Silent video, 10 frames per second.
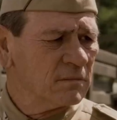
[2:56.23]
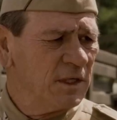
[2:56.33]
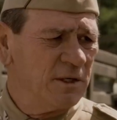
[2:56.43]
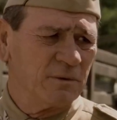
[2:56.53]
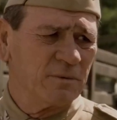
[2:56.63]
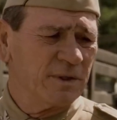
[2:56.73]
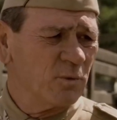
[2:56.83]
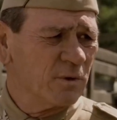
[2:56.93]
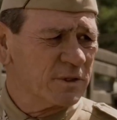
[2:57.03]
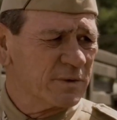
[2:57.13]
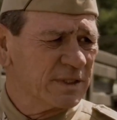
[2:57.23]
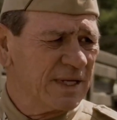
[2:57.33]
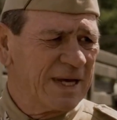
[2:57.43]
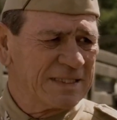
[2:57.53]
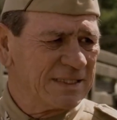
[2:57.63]
You don't win wars with
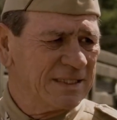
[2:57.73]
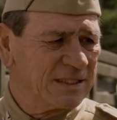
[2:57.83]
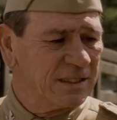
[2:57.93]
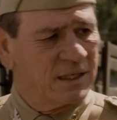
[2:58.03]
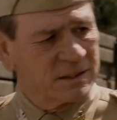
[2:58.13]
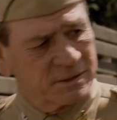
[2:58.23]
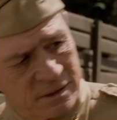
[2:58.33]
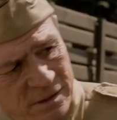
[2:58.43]
niceness, Doctor.